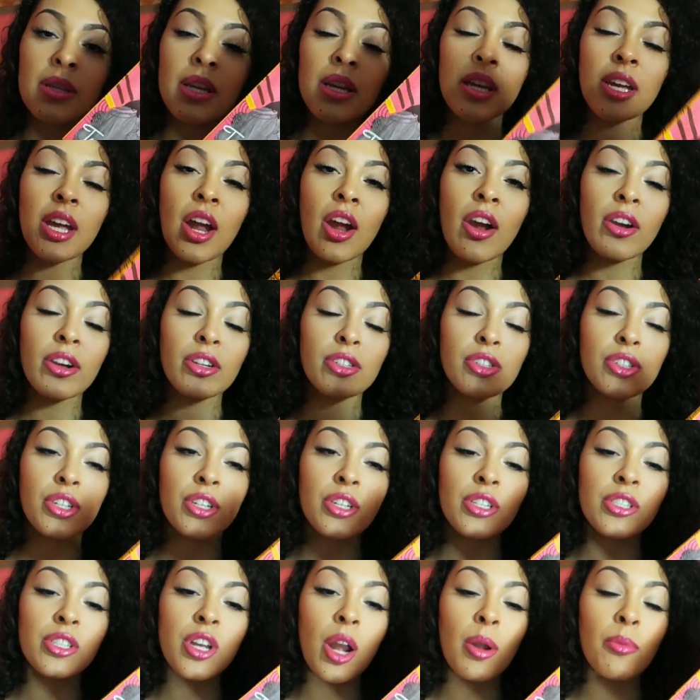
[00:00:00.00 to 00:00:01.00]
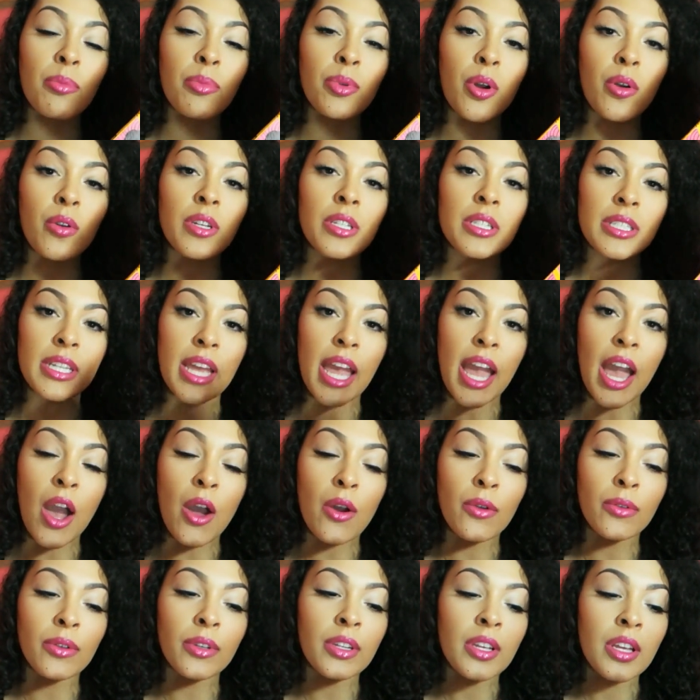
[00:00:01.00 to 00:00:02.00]
and caricatures are broken
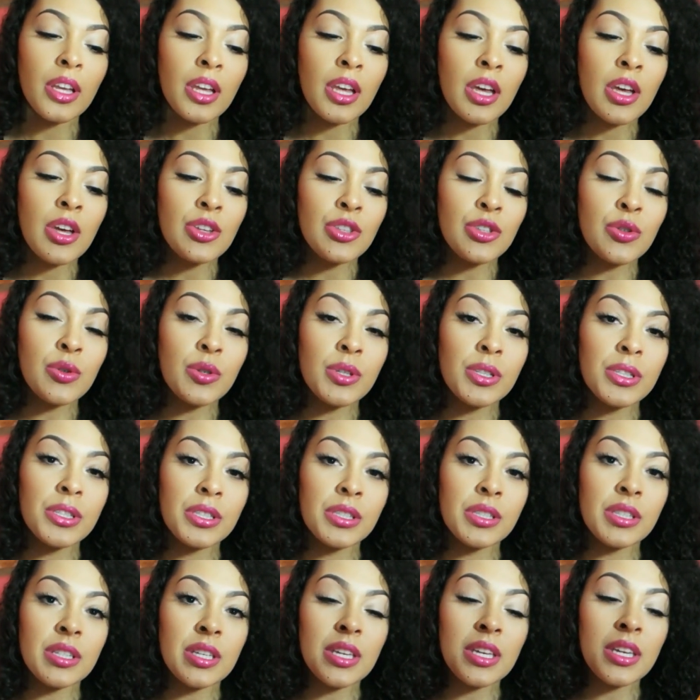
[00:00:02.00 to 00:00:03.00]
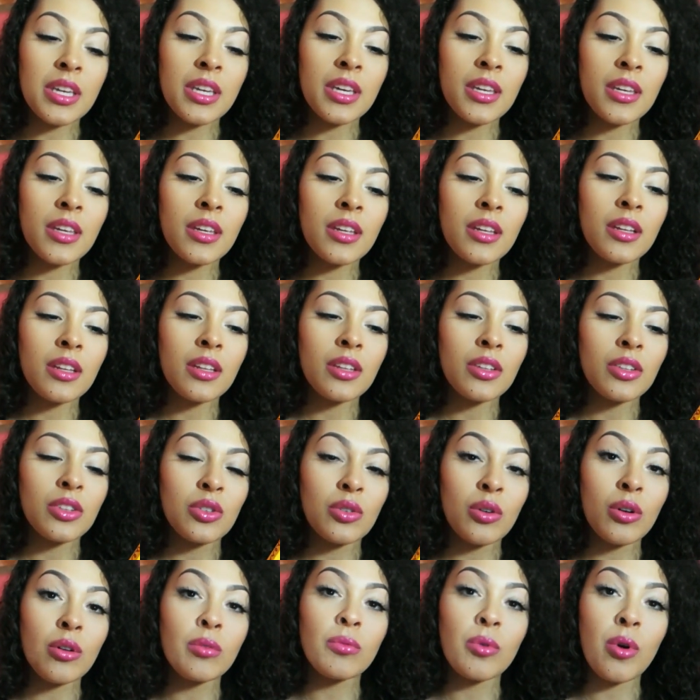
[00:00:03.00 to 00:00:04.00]
down, you could see
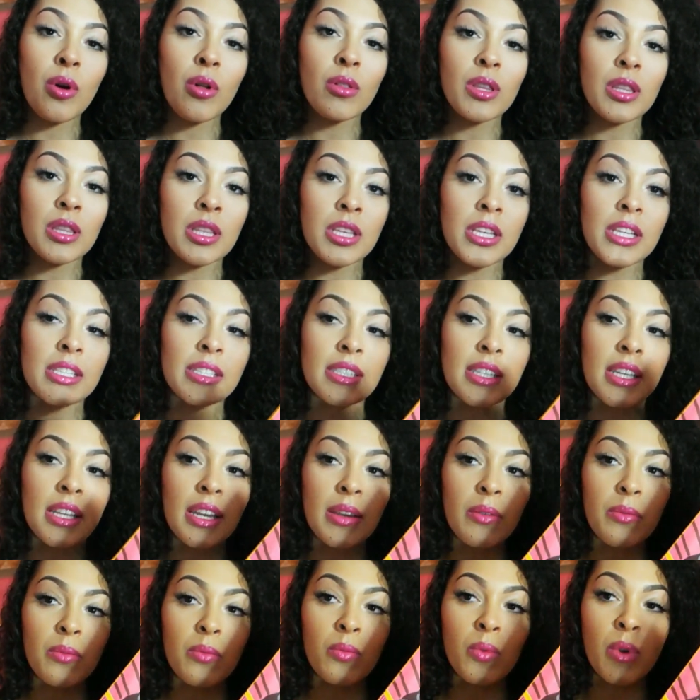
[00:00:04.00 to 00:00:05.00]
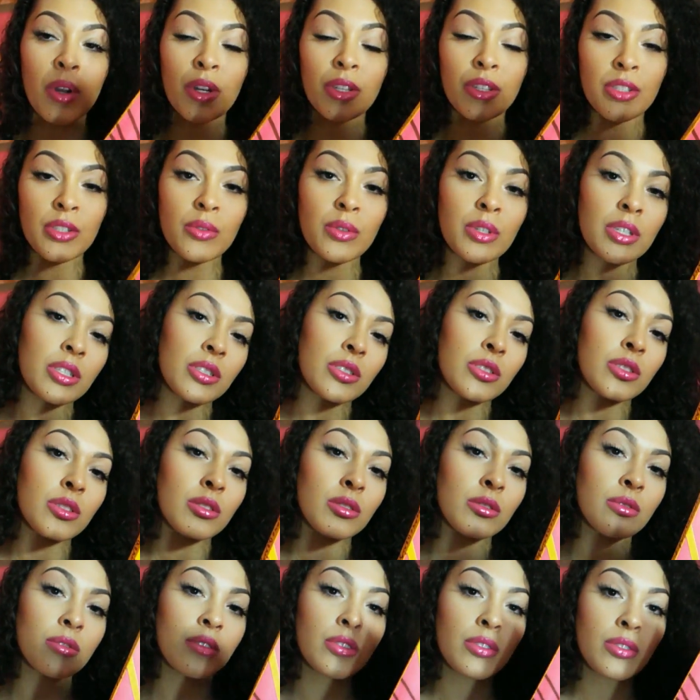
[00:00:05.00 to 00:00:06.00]
your role in this and what you can
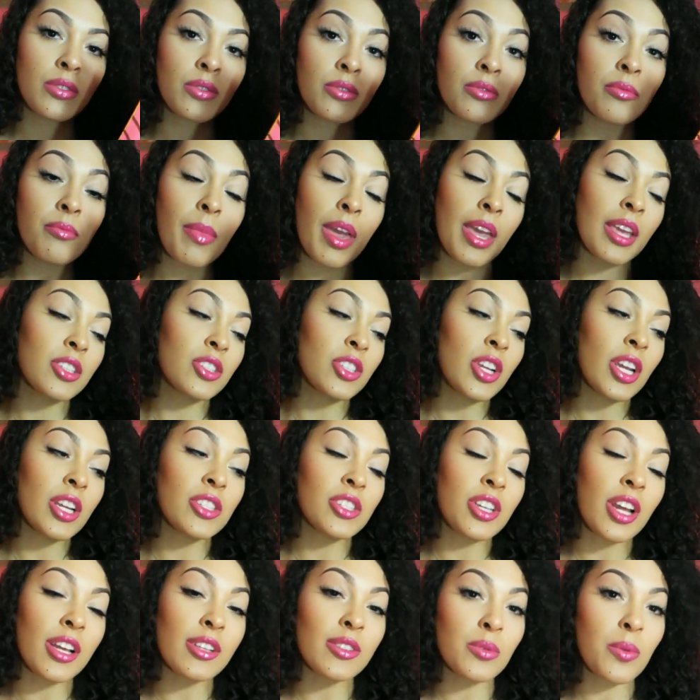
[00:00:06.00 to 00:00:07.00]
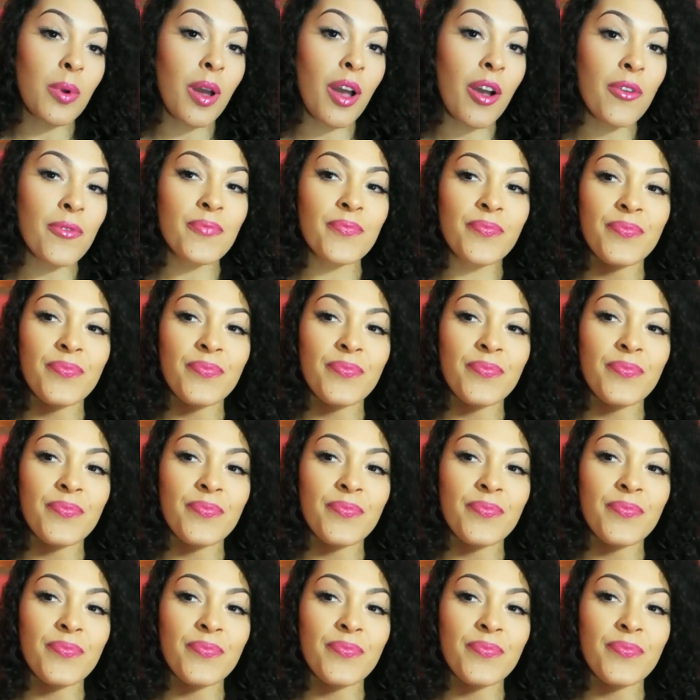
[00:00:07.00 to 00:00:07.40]
do to make change as well.